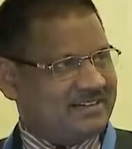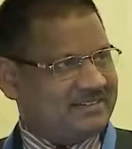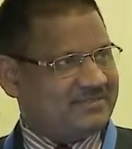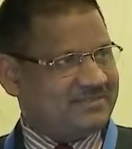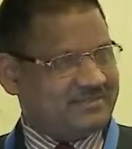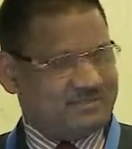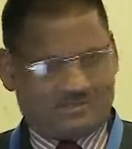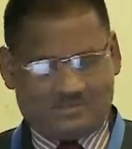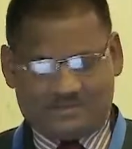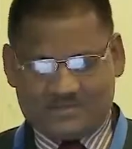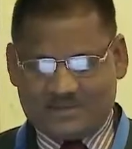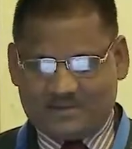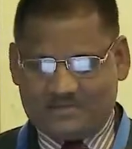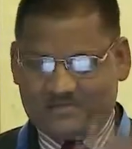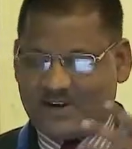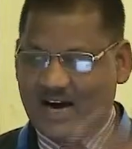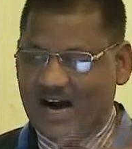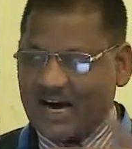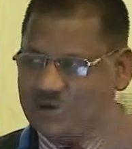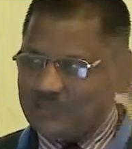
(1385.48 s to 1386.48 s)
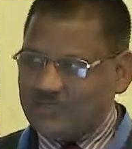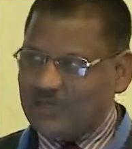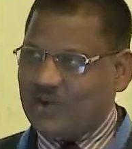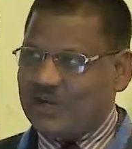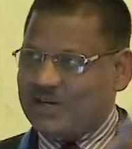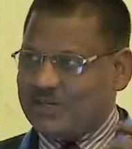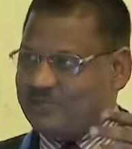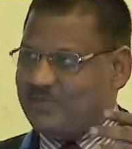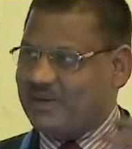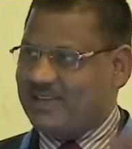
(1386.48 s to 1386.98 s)
is far
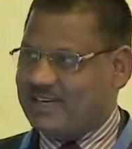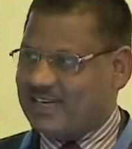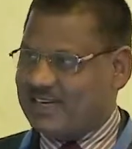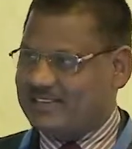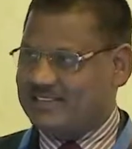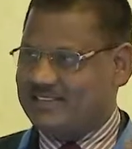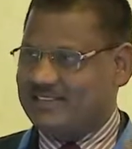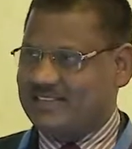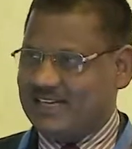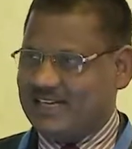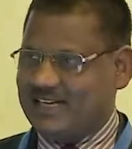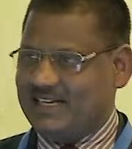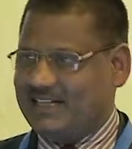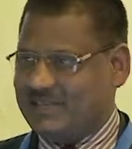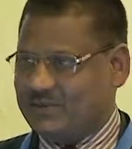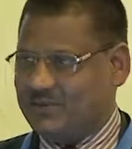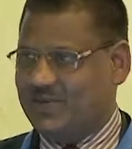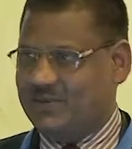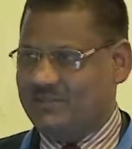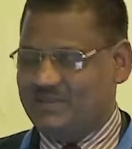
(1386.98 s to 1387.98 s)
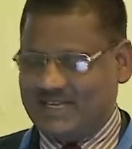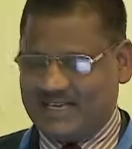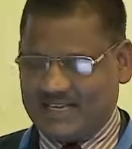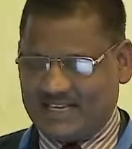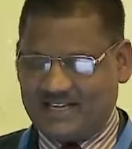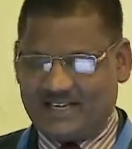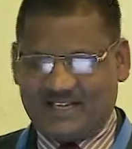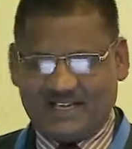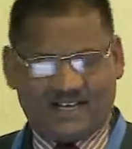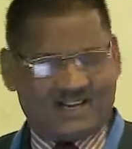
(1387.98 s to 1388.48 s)
more implication than you and me
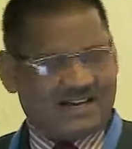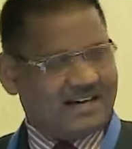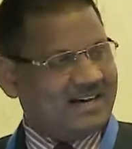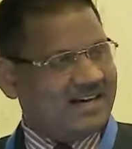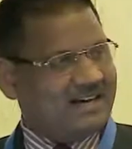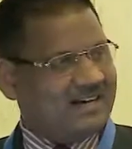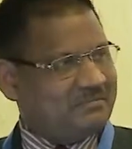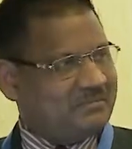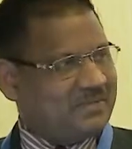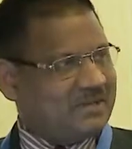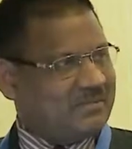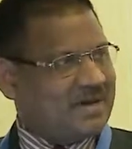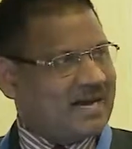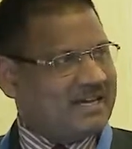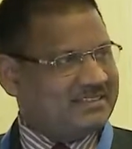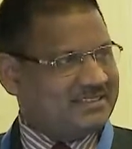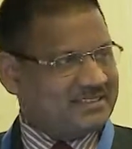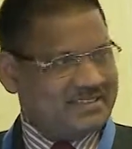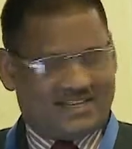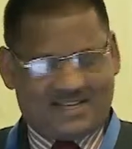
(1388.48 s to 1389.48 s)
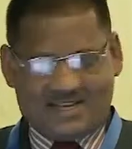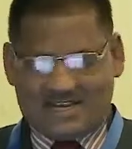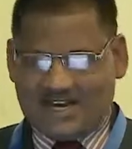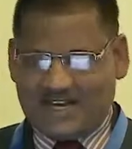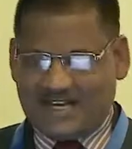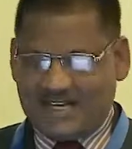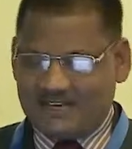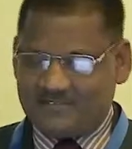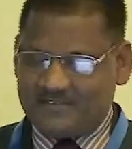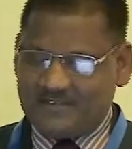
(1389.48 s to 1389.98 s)
can imagine.
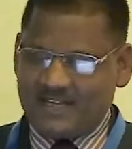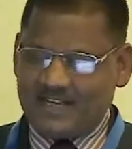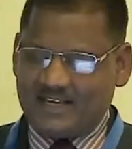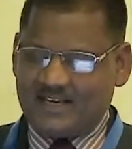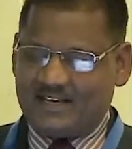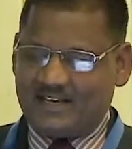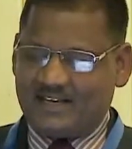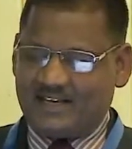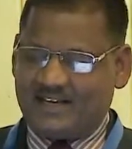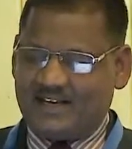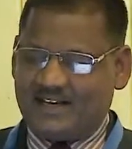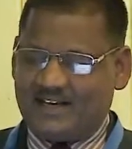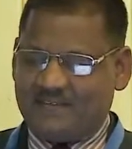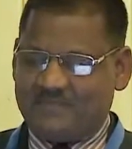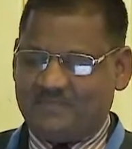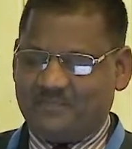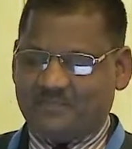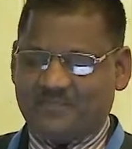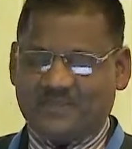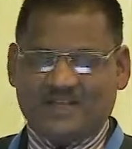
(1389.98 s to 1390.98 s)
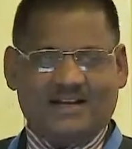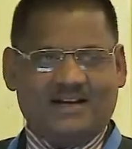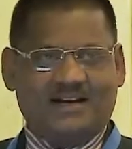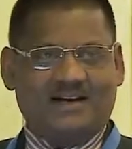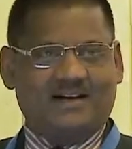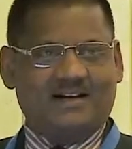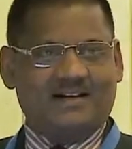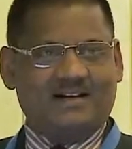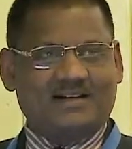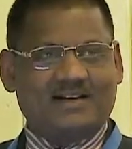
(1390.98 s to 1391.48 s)
And every
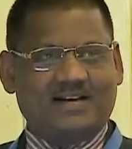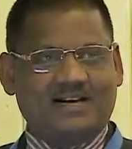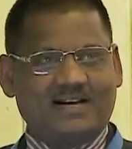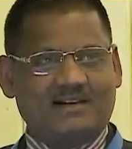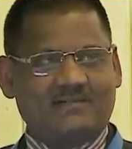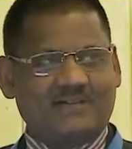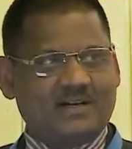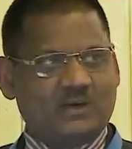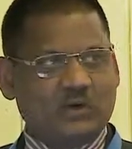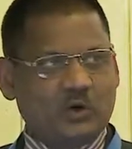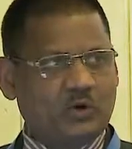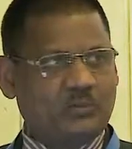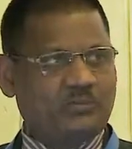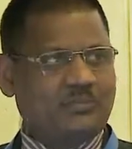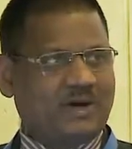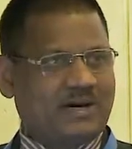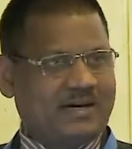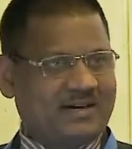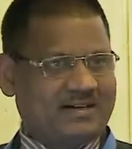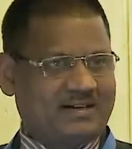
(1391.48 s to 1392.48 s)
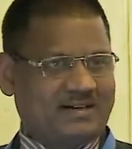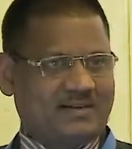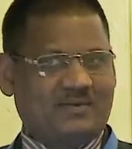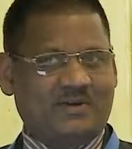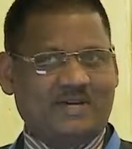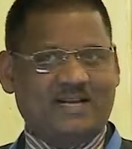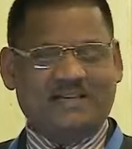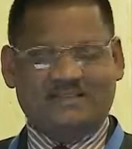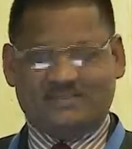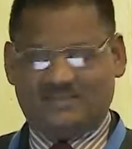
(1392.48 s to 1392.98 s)
kind of a group, or
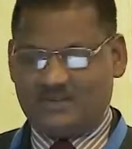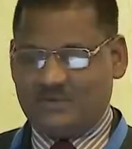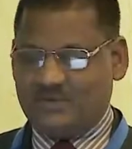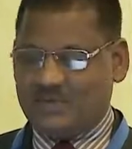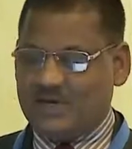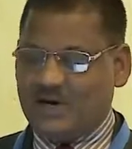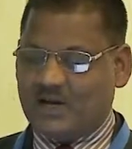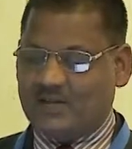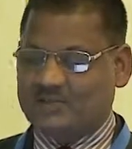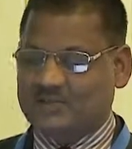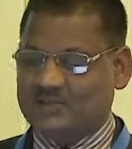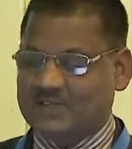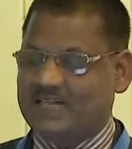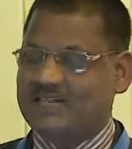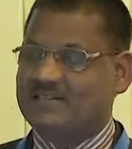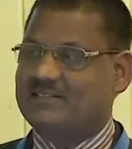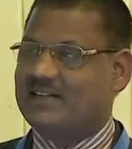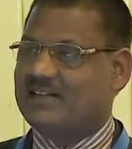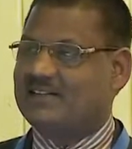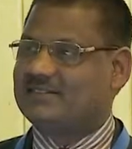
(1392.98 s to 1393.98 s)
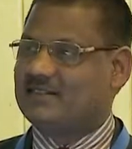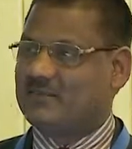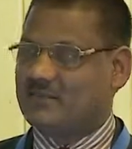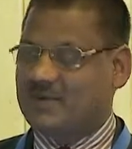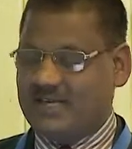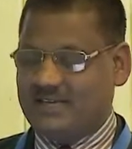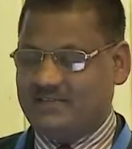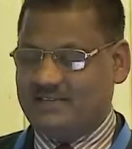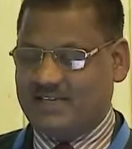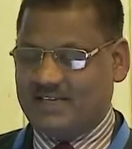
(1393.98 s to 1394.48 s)
nowadays, we also, that is the reason
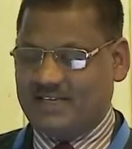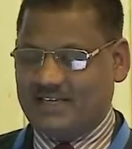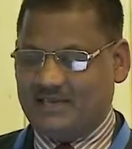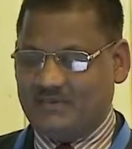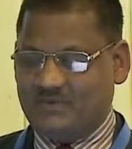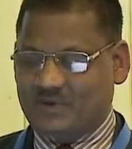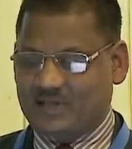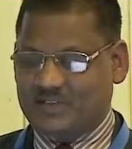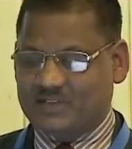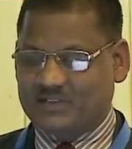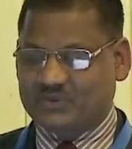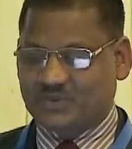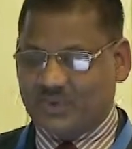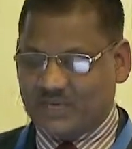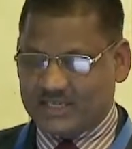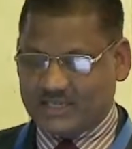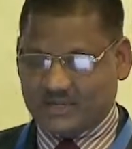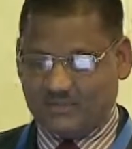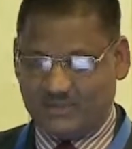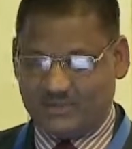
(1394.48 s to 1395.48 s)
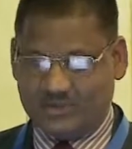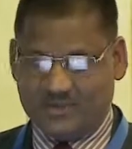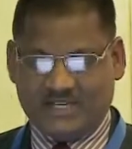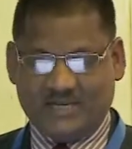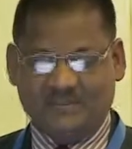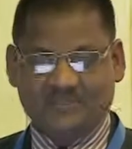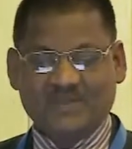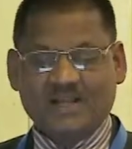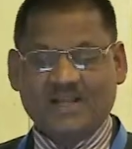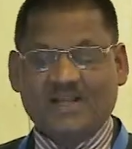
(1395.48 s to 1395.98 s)
why we involve the student
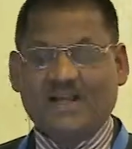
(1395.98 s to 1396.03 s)
community,